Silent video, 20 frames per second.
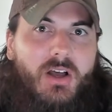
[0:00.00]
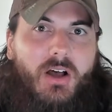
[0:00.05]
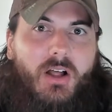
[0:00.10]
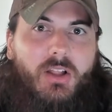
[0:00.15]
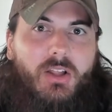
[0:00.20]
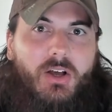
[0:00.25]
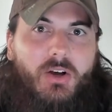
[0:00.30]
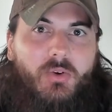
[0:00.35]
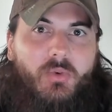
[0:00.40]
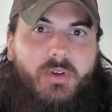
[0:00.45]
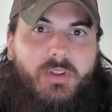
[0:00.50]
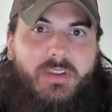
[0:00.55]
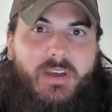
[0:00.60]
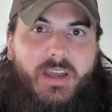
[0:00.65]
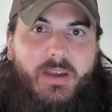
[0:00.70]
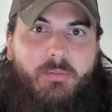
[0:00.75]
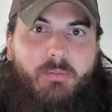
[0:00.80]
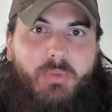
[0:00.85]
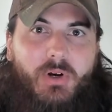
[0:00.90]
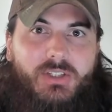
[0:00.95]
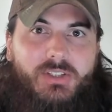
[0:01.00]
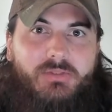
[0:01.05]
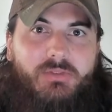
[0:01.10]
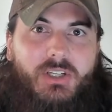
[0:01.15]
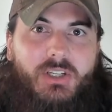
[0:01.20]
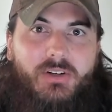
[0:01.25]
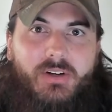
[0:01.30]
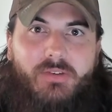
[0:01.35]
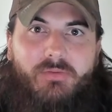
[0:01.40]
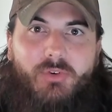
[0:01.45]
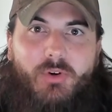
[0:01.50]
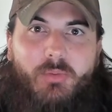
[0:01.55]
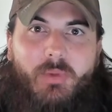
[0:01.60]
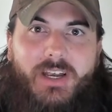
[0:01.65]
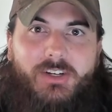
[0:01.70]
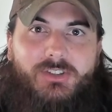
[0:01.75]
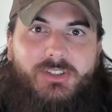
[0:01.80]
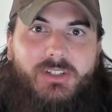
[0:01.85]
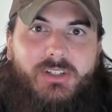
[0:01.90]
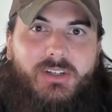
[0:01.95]
along with a bunch of other
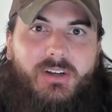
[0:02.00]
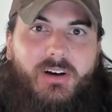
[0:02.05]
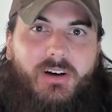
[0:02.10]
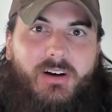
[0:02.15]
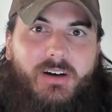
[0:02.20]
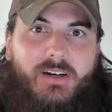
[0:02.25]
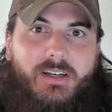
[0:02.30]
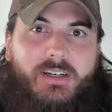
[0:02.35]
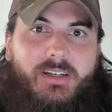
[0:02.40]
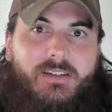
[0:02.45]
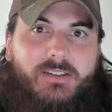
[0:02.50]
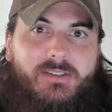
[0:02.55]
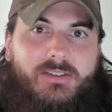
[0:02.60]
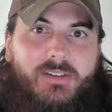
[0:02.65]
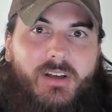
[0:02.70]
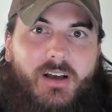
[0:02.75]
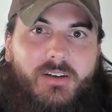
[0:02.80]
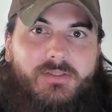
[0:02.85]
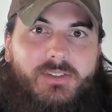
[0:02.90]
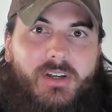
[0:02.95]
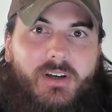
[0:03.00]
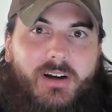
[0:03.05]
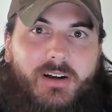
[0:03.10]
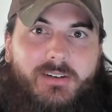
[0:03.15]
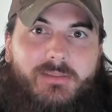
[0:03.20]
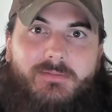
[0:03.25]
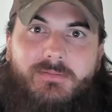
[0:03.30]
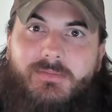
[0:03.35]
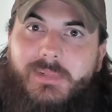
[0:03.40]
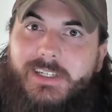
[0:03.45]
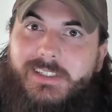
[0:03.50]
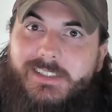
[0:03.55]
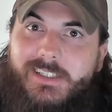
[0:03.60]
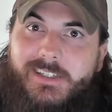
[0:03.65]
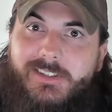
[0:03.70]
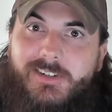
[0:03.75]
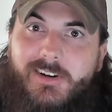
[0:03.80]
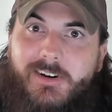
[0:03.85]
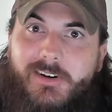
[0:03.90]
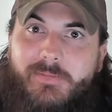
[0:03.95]
information on Softstar. Let's get
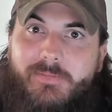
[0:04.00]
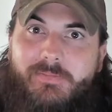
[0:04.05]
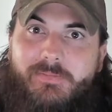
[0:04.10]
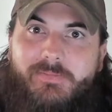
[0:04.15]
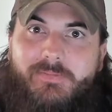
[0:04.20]
started.